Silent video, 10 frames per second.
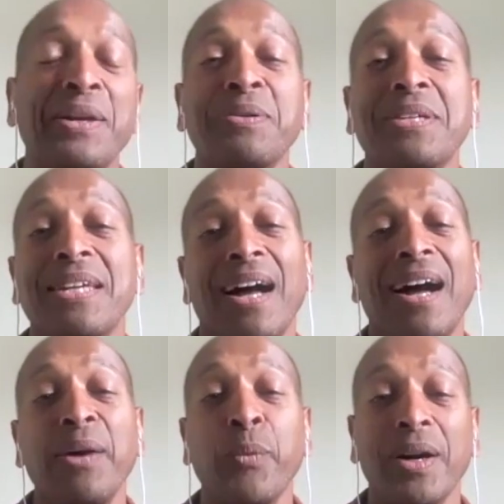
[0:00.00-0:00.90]
No, see,
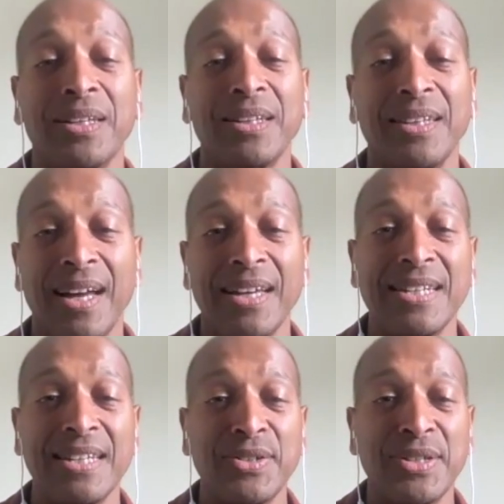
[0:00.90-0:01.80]
I worked in the I
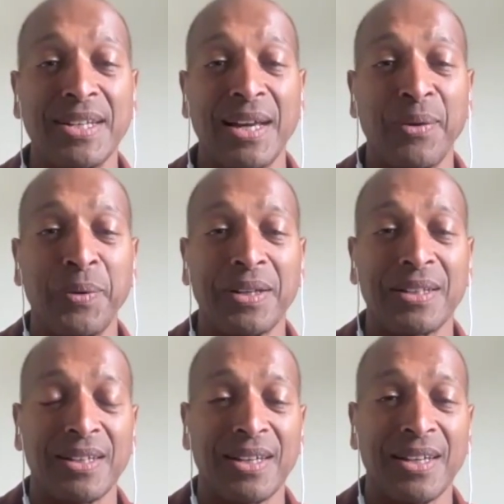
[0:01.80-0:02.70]
T industry. I
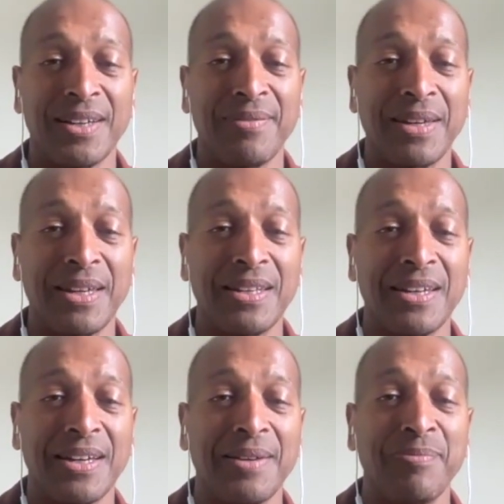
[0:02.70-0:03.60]
worked um, in
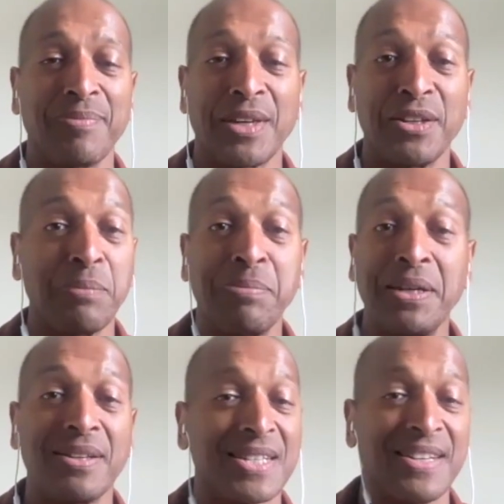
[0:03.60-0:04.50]
um, in
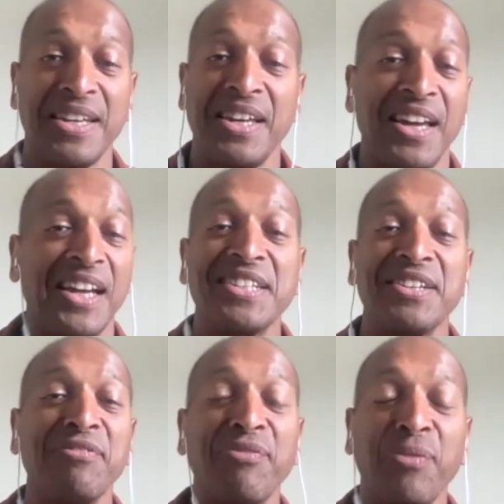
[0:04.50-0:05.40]
computers, and
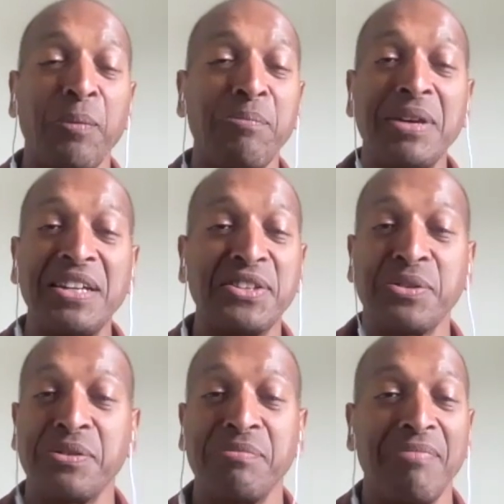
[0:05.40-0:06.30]
so for me
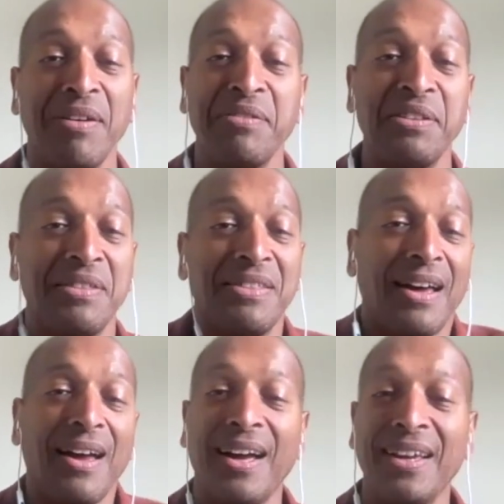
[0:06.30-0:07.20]
to,
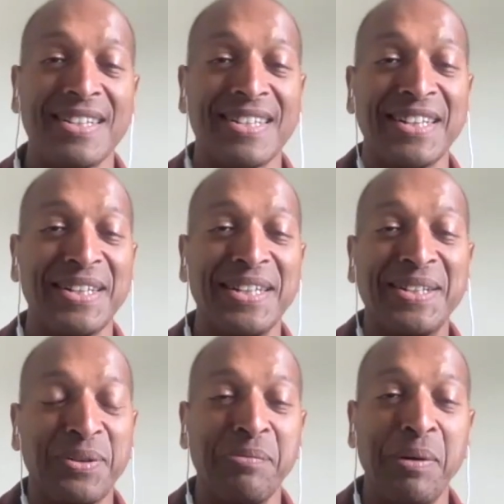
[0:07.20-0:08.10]
uh, I just didn't need
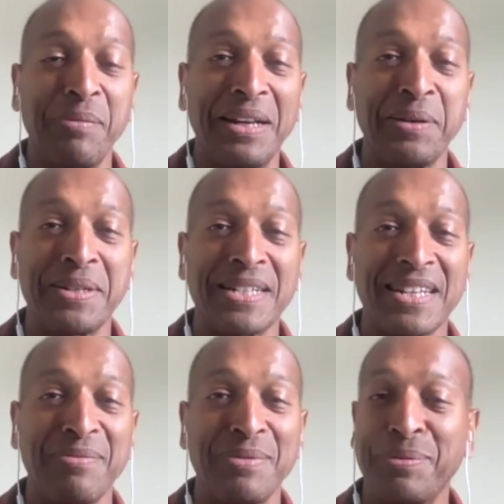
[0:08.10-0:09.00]
to remember anybody's
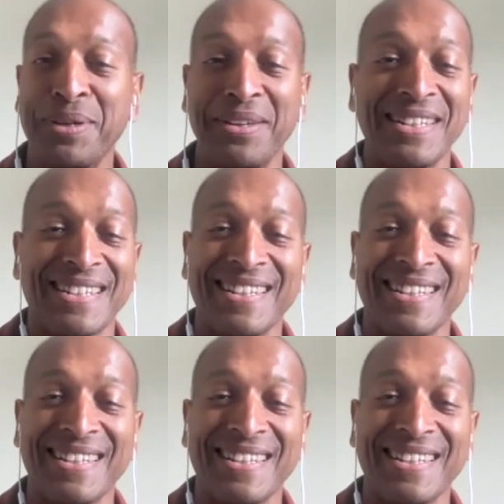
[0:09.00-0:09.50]
name, to be honest.